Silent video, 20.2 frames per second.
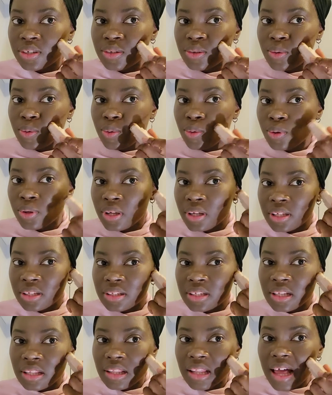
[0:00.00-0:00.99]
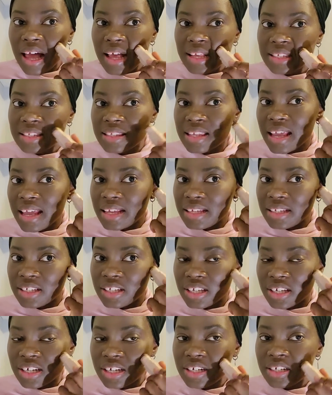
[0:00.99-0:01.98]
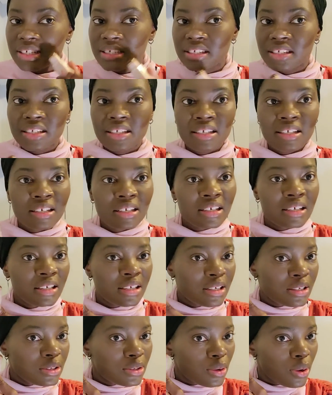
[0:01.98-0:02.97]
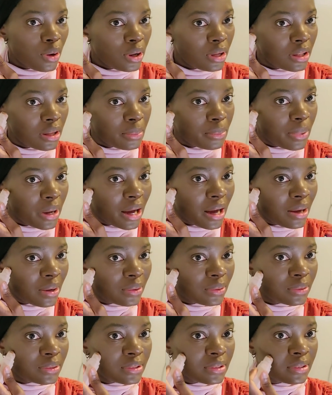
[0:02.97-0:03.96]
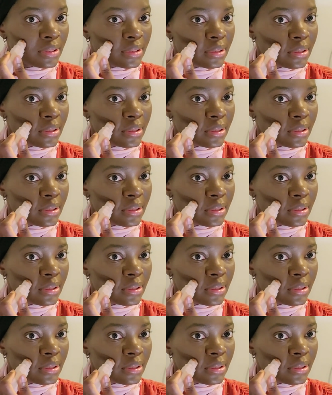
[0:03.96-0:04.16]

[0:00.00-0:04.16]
you know, the last 10 years is all about